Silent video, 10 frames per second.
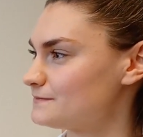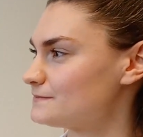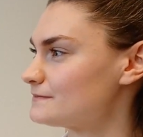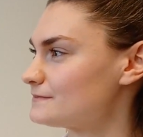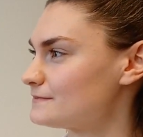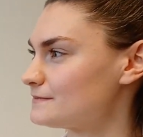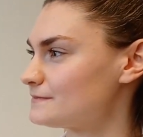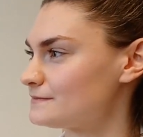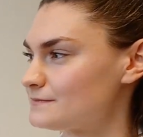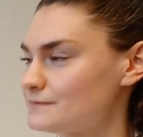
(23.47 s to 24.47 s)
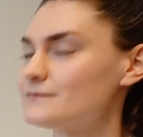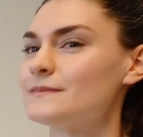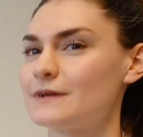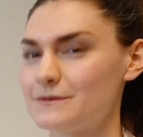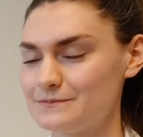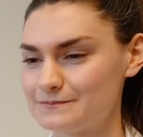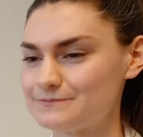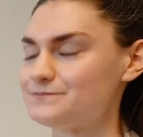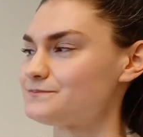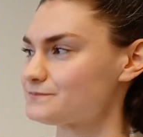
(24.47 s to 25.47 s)

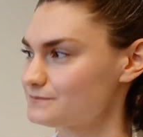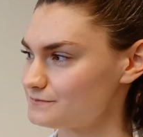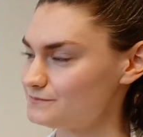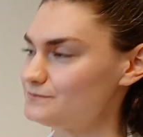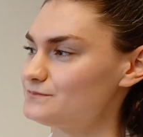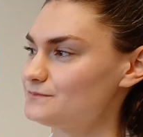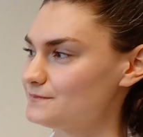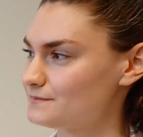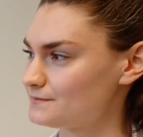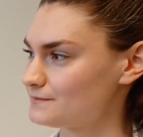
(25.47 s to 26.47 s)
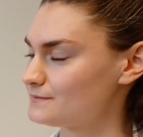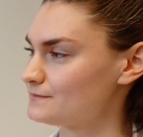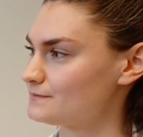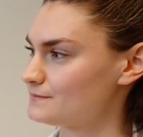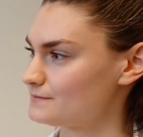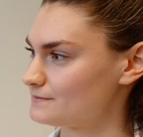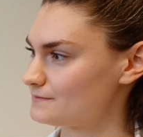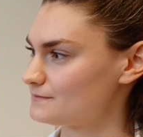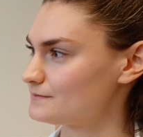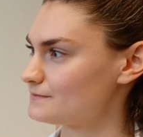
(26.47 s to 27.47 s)

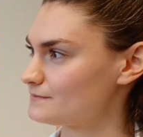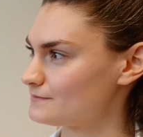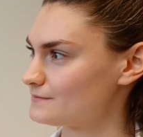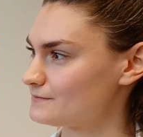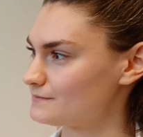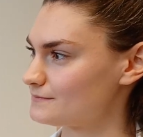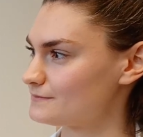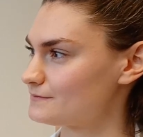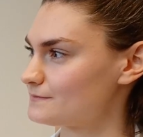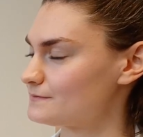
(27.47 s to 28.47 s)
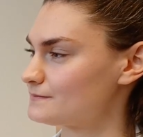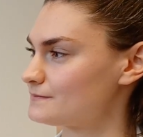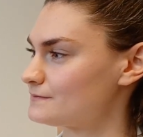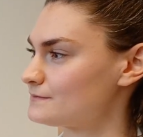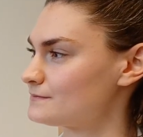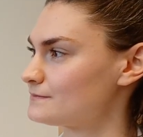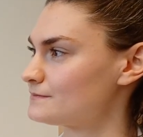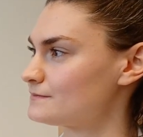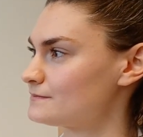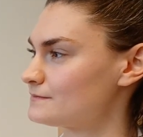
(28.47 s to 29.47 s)

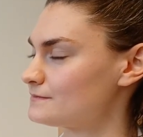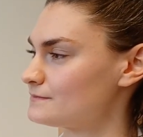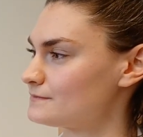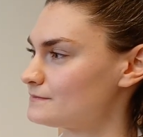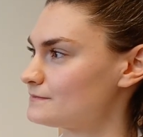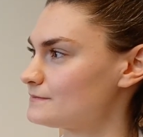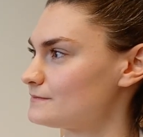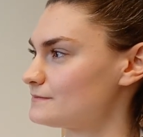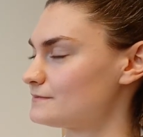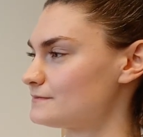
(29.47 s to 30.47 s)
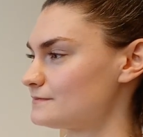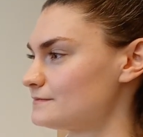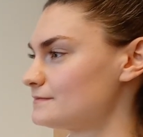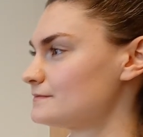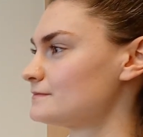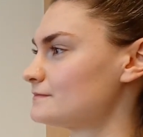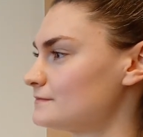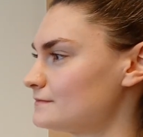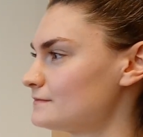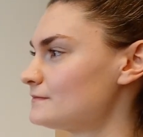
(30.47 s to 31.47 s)
(not speaking)